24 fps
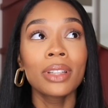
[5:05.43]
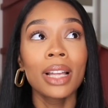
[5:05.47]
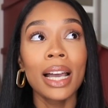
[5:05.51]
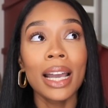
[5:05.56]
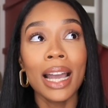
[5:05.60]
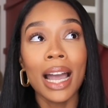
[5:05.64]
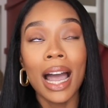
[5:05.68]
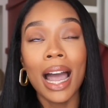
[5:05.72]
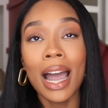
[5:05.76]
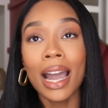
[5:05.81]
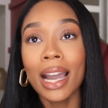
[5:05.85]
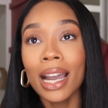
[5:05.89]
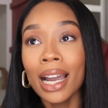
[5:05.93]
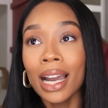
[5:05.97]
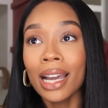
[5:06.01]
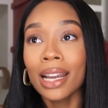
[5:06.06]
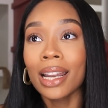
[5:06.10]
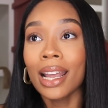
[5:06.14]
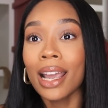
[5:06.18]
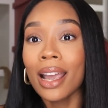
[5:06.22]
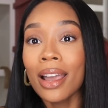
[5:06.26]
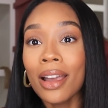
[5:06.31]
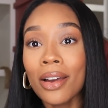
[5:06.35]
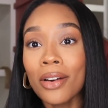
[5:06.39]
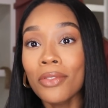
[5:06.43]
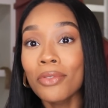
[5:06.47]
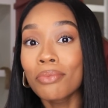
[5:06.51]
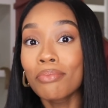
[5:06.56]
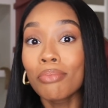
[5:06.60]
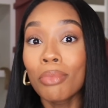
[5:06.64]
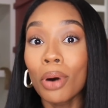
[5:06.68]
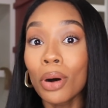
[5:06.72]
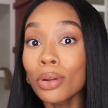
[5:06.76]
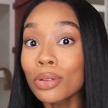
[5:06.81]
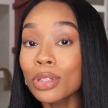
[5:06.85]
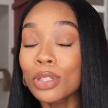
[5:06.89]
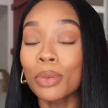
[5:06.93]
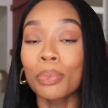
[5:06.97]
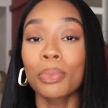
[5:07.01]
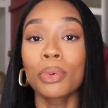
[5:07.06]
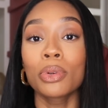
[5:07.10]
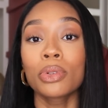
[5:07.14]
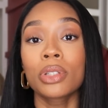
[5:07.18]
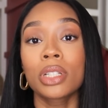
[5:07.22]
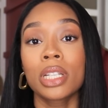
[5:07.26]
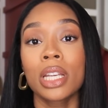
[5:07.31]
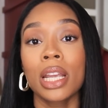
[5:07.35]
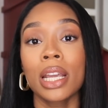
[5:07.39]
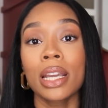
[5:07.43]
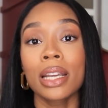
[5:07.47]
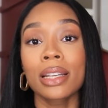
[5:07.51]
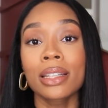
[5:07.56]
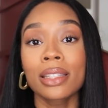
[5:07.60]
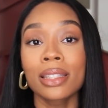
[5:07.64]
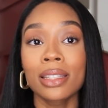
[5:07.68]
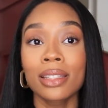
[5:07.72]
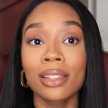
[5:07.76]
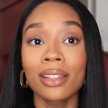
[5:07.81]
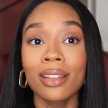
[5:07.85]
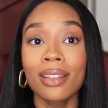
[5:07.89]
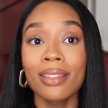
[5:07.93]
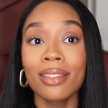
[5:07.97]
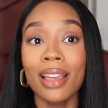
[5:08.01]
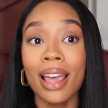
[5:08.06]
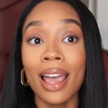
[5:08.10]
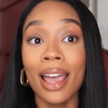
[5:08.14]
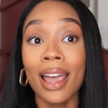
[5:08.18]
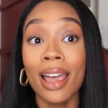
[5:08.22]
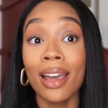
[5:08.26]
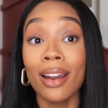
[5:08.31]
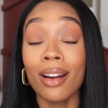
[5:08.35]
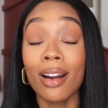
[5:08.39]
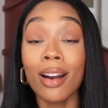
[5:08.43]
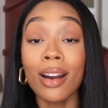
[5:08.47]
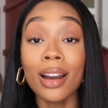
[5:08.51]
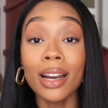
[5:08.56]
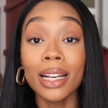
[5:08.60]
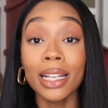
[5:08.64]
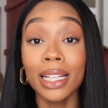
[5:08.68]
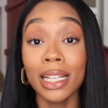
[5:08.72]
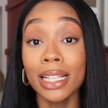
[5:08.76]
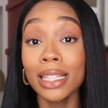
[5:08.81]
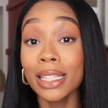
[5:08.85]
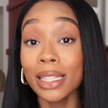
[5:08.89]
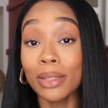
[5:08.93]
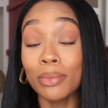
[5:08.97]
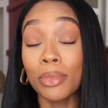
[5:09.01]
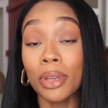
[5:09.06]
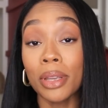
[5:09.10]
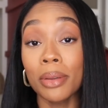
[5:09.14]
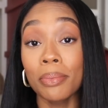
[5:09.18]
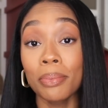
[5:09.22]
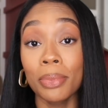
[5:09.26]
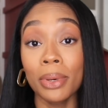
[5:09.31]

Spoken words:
like I kind of have multiple checks that are against me.